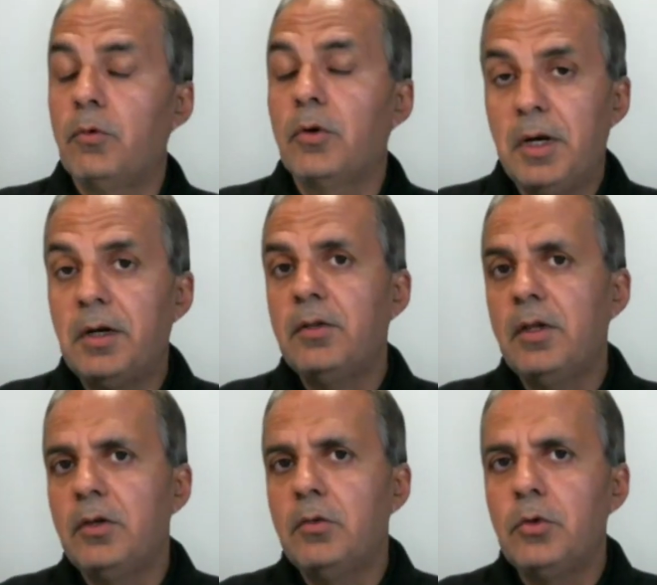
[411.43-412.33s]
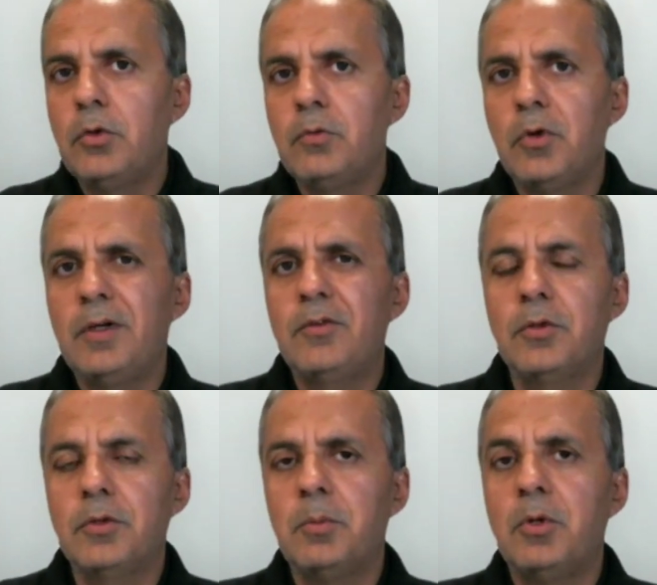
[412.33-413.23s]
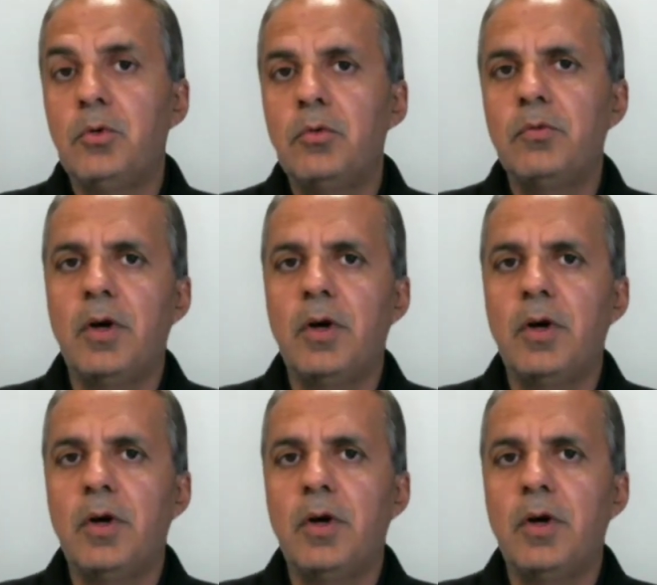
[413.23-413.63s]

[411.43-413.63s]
for getting the interview invites was about